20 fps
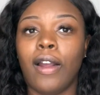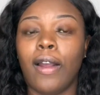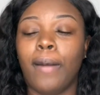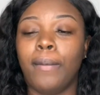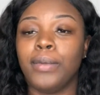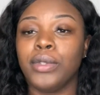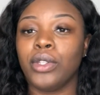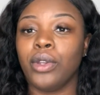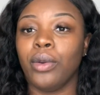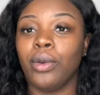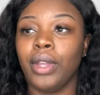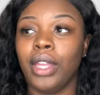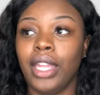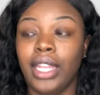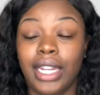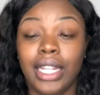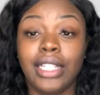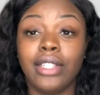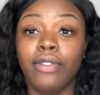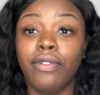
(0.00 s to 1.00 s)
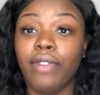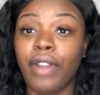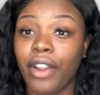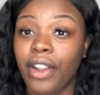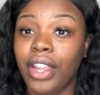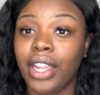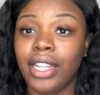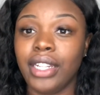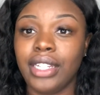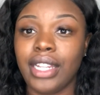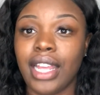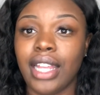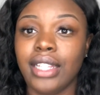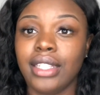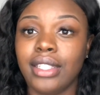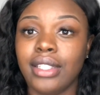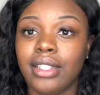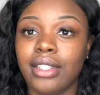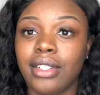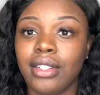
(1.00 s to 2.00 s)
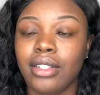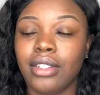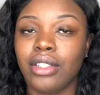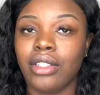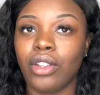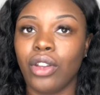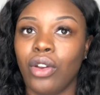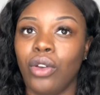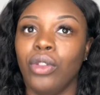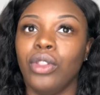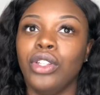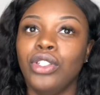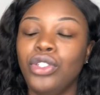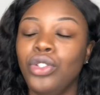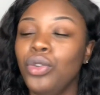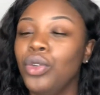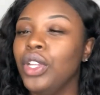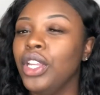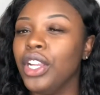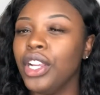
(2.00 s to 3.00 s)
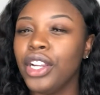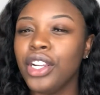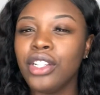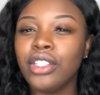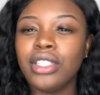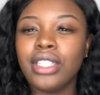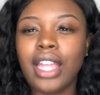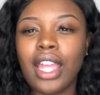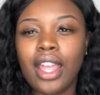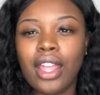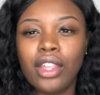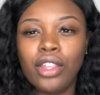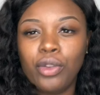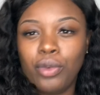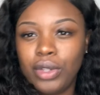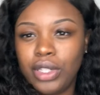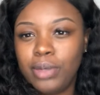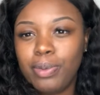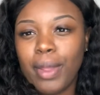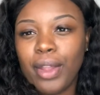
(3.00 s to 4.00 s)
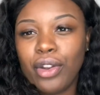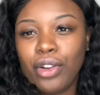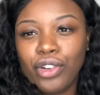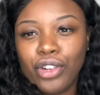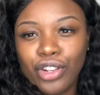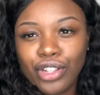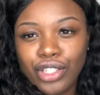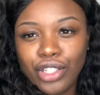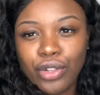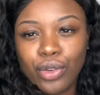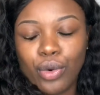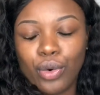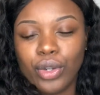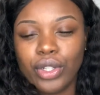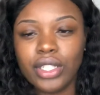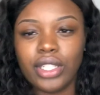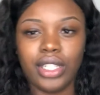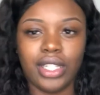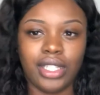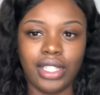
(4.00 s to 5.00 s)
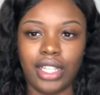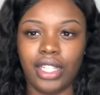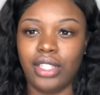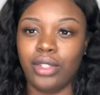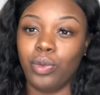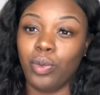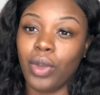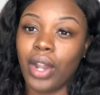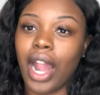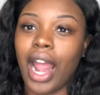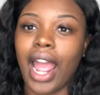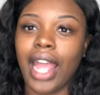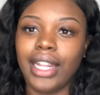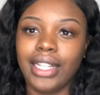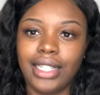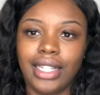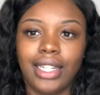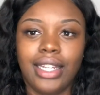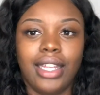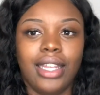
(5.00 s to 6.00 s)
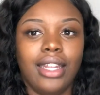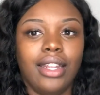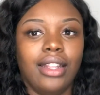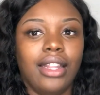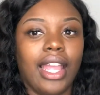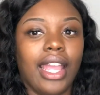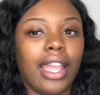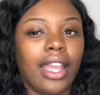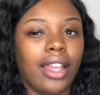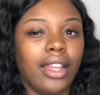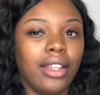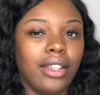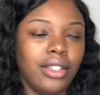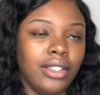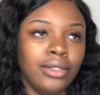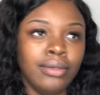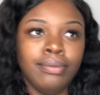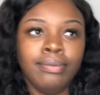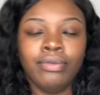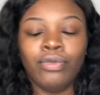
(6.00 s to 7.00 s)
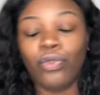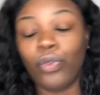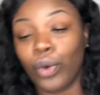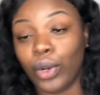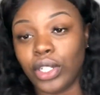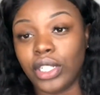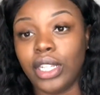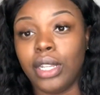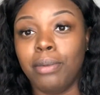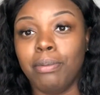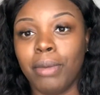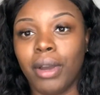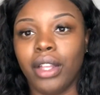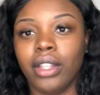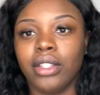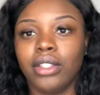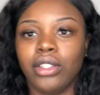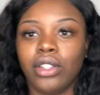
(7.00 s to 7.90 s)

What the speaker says: So it is very condensed. So the 2 years that you would spend on nursing courses is what I did in like 14 months.